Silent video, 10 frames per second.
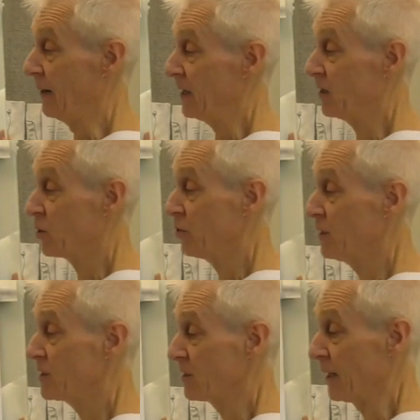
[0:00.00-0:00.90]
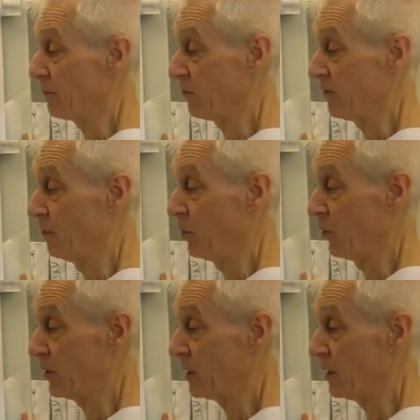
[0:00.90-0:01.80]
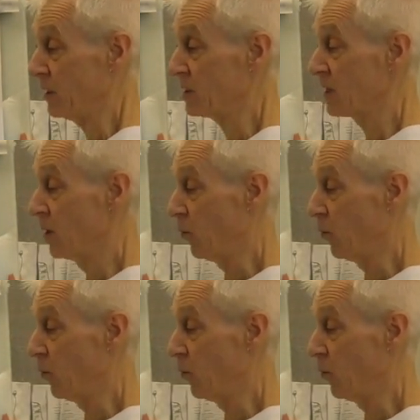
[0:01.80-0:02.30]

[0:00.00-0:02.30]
increase the number of employees,